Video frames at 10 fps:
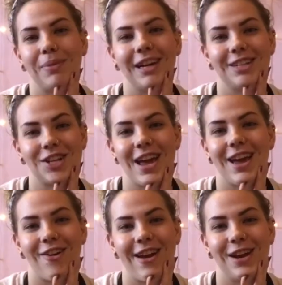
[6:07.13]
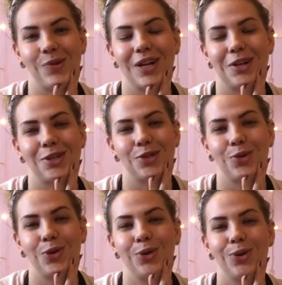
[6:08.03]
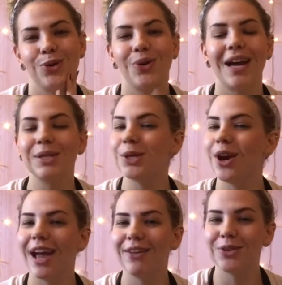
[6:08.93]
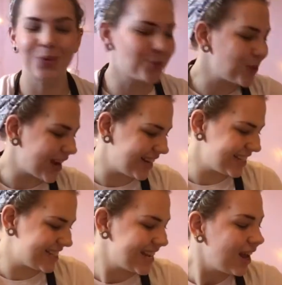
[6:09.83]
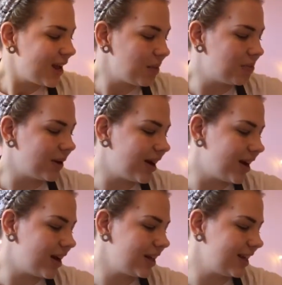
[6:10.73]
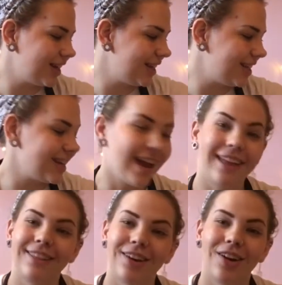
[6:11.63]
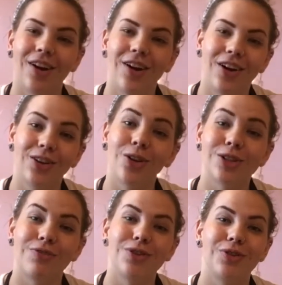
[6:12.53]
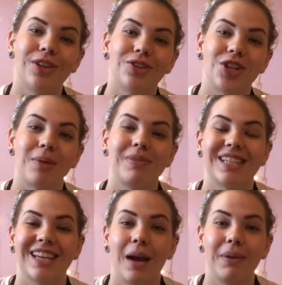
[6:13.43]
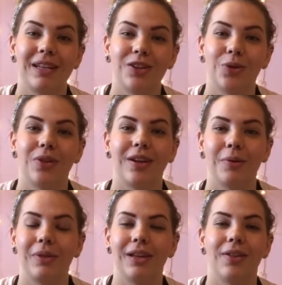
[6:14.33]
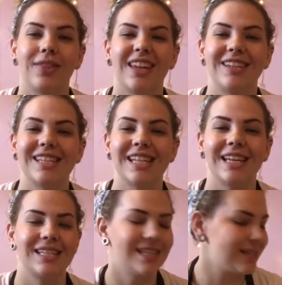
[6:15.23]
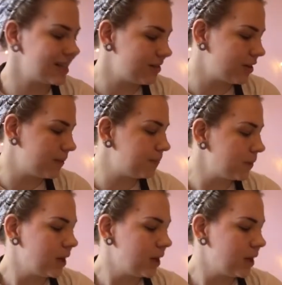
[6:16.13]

page yet or anywhere, so you guys are gonna have to wait. But yeah, there are lots of new little shapes coming, you know, the little thin slices even.